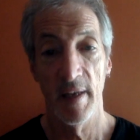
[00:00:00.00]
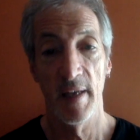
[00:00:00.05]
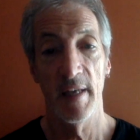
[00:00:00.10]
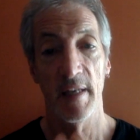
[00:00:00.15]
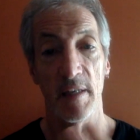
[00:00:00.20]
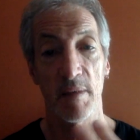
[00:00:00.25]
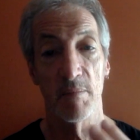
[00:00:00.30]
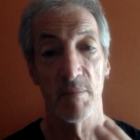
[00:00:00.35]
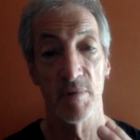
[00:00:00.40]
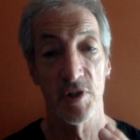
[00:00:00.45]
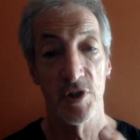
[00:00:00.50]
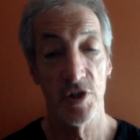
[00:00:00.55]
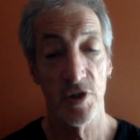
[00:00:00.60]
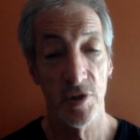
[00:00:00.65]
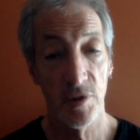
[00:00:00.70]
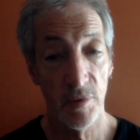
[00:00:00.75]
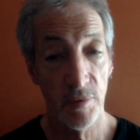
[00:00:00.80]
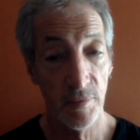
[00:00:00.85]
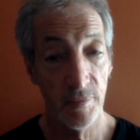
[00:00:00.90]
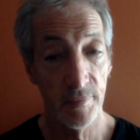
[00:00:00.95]
And number
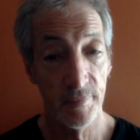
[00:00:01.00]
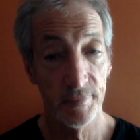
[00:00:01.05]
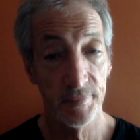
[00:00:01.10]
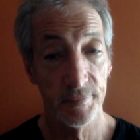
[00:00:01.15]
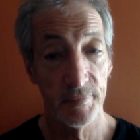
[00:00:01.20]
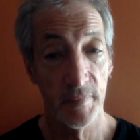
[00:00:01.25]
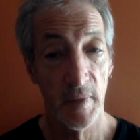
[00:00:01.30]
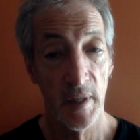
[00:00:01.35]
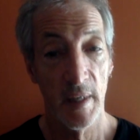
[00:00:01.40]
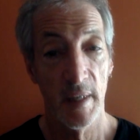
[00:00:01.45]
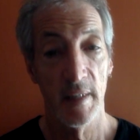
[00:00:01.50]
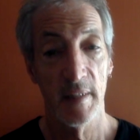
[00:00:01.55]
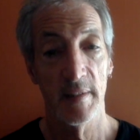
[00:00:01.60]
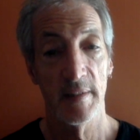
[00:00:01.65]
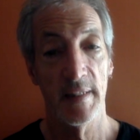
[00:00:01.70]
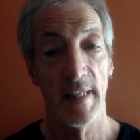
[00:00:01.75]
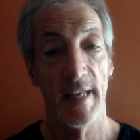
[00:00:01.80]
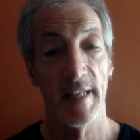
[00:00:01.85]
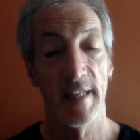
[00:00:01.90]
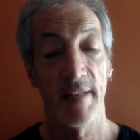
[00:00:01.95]
two,
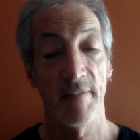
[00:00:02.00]
that